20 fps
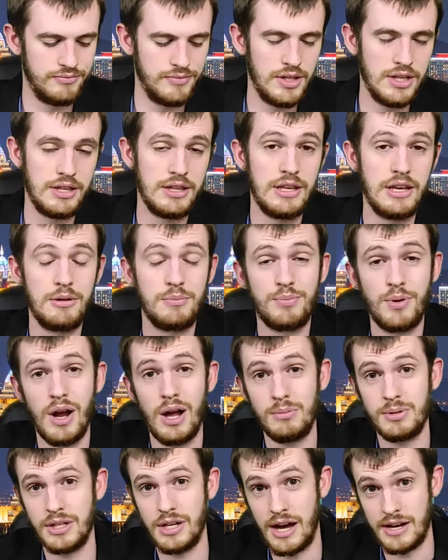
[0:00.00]
It'd
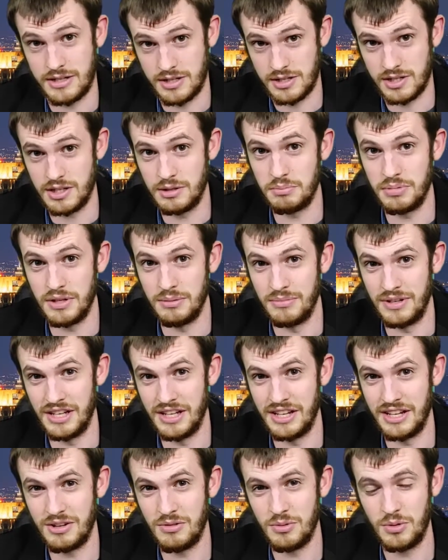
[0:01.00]
probably honestly be
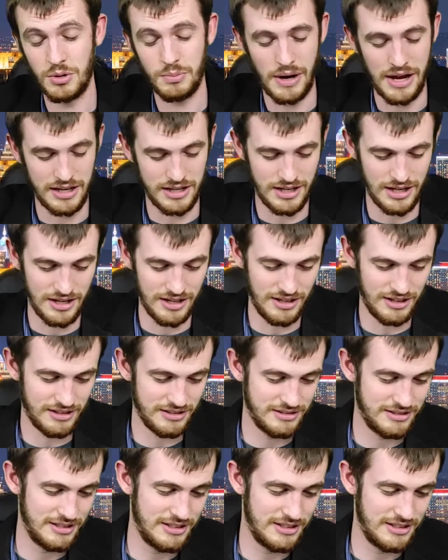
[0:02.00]
me. Who am I kidding?